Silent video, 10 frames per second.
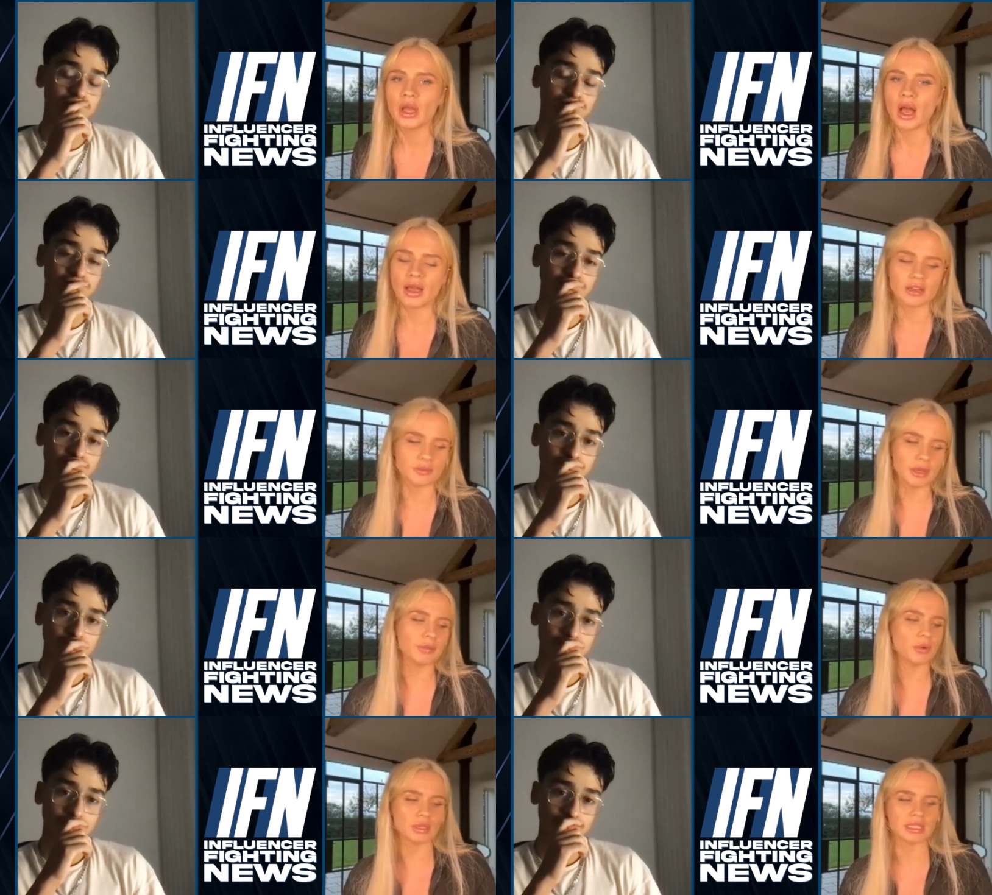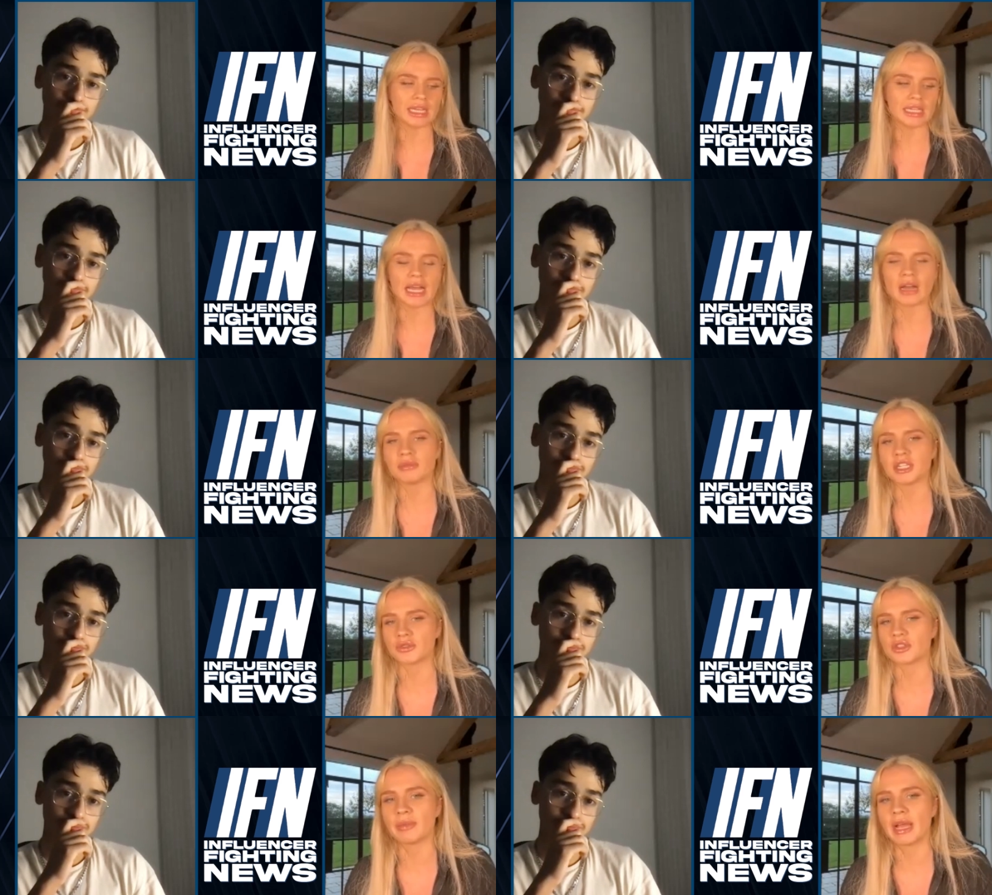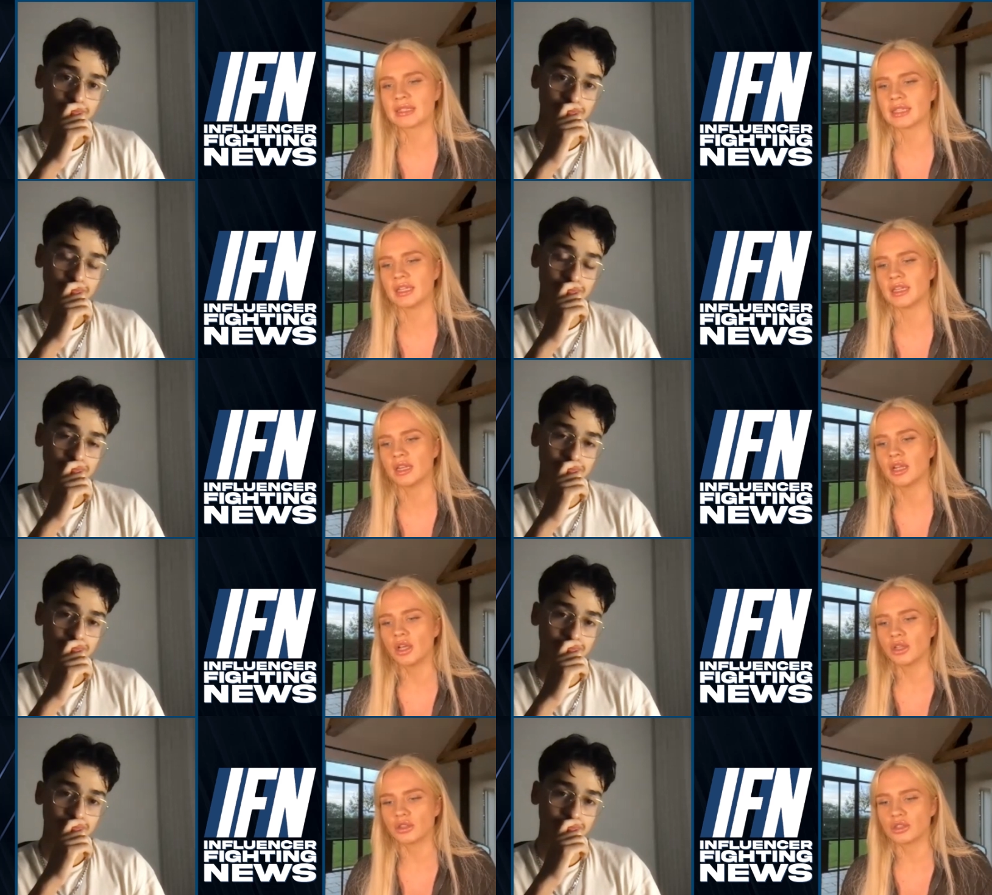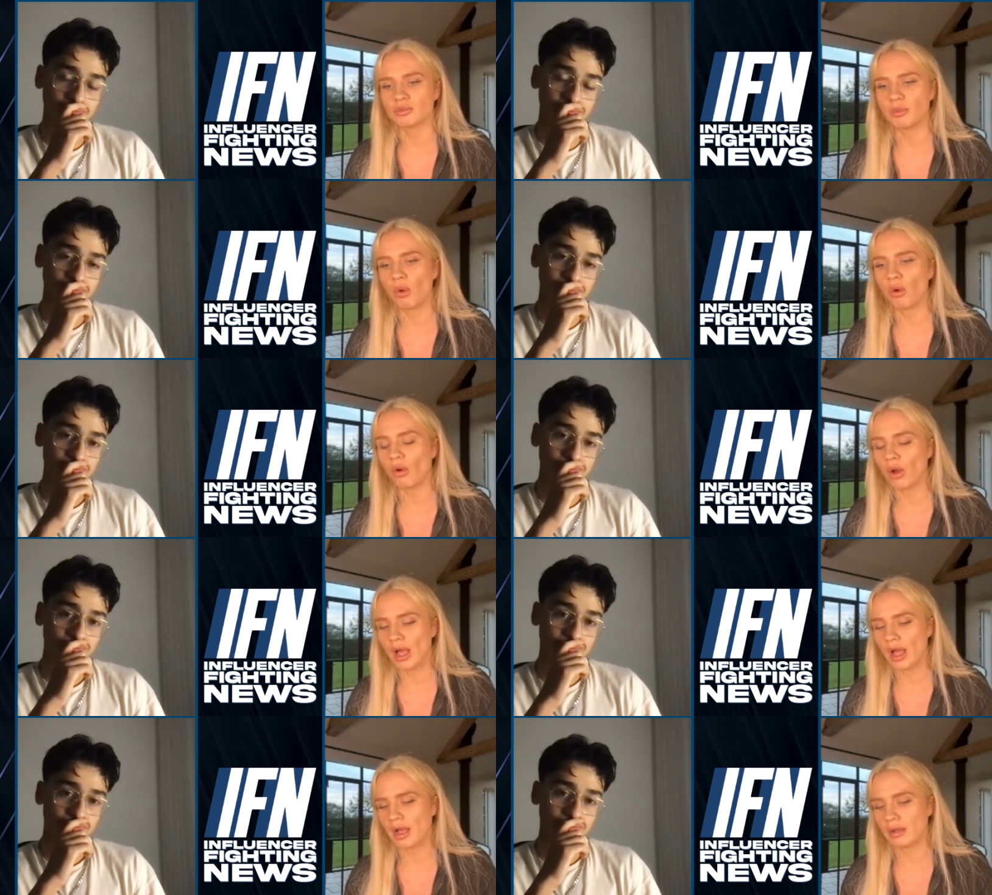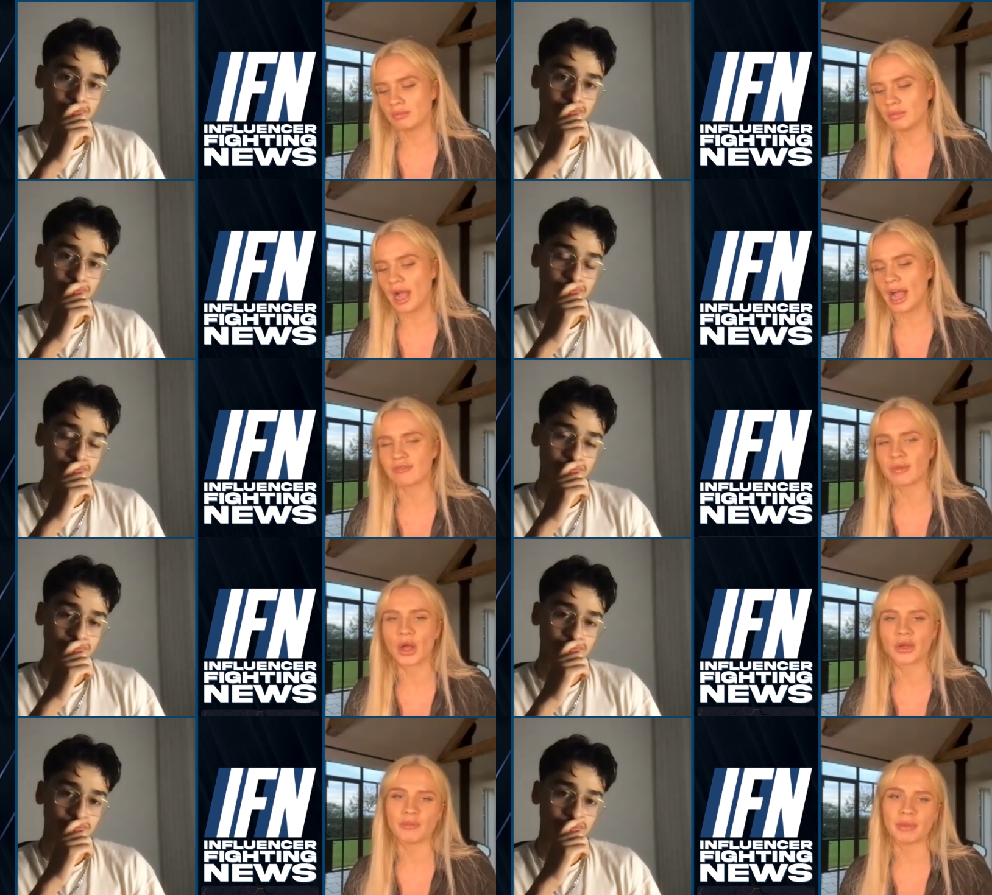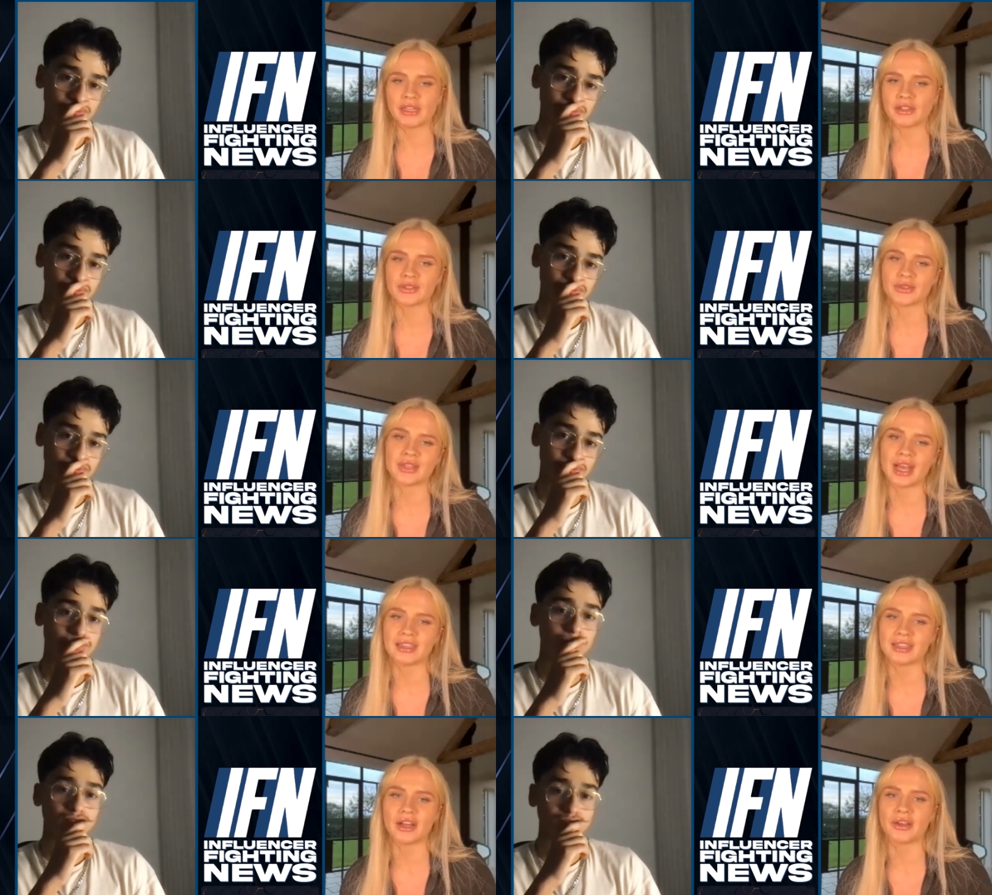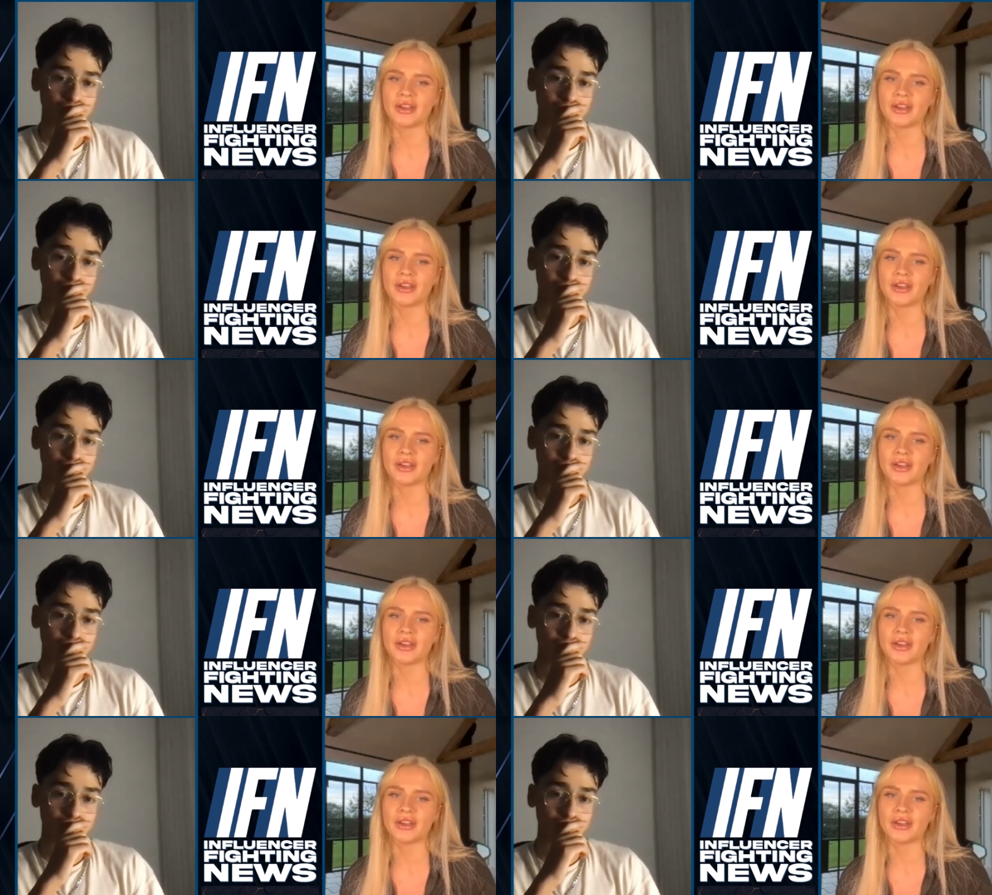Speaker 1: because uh, people were saying that I'm disrespecting the sport. Um, I have my own opinions on that. You know,